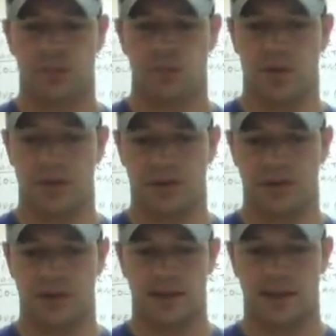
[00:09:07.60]

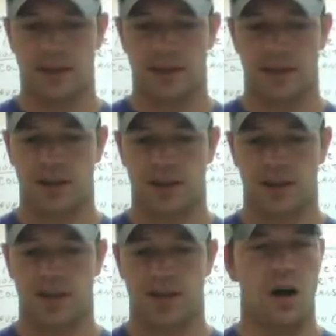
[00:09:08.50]
But
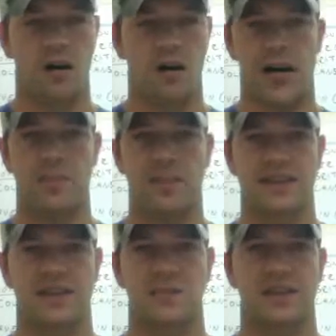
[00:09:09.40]
all that by
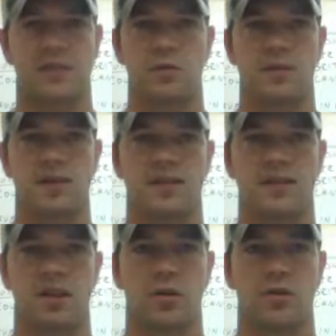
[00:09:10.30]
the 1740s
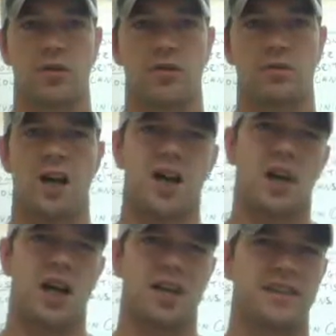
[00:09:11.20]
is going to
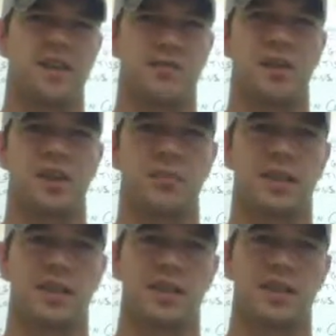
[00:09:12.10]
disappear
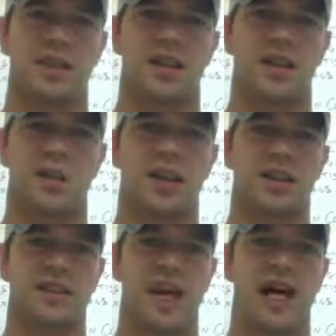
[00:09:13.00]
because the
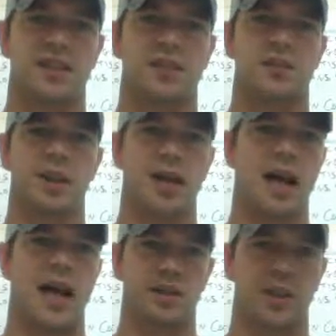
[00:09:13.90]
Quakers actually
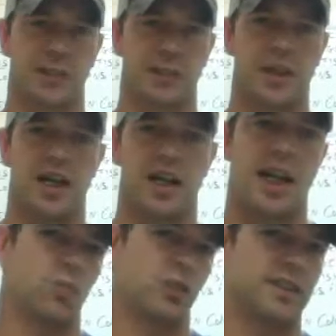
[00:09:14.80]
become outnumbered.
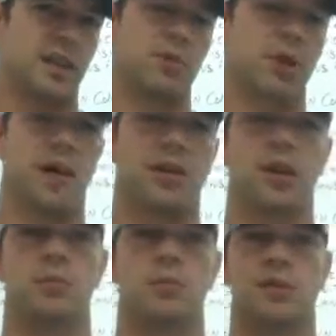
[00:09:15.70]
And once they become
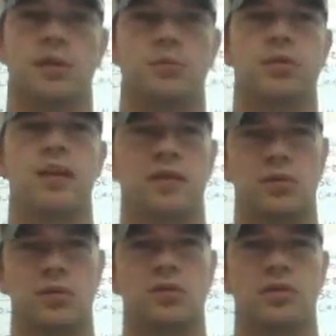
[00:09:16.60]
outnumbered, then their
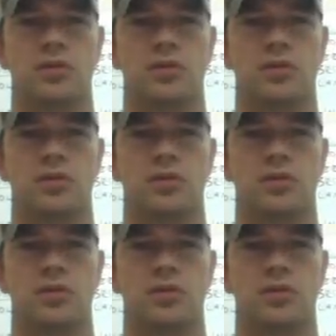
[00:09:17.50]
principles